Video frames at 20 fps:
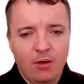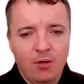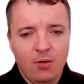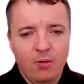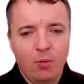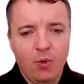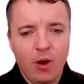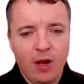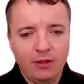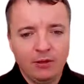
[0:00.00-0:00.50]

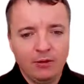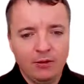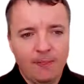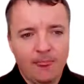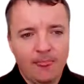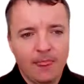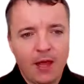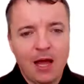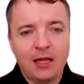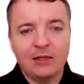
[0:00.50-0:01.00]
Well,
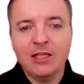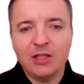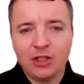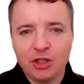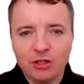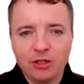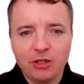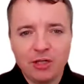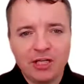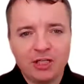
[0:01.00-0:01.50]

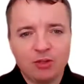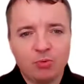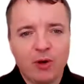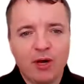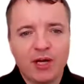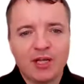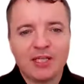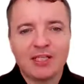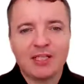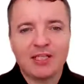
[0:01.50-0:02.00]
elision is when
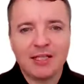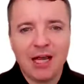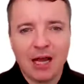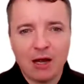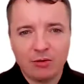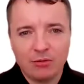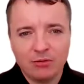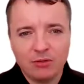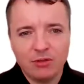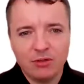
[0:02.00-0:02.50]
a
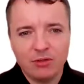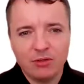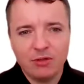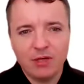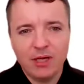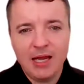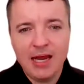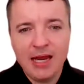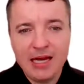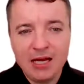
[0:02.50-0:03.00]
sound
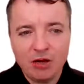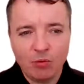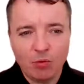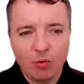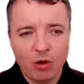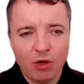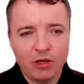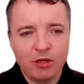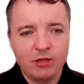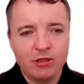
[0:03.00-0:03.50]
in a
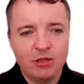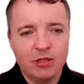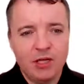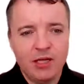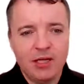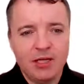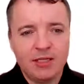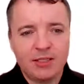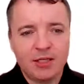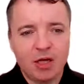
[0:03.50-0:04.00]
word
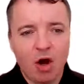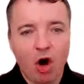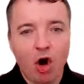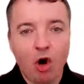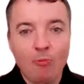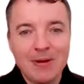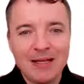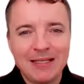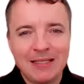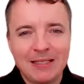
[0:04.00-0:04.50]
is
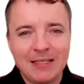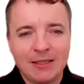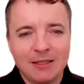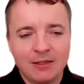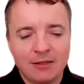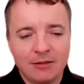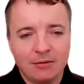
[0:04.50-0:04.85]
omitted.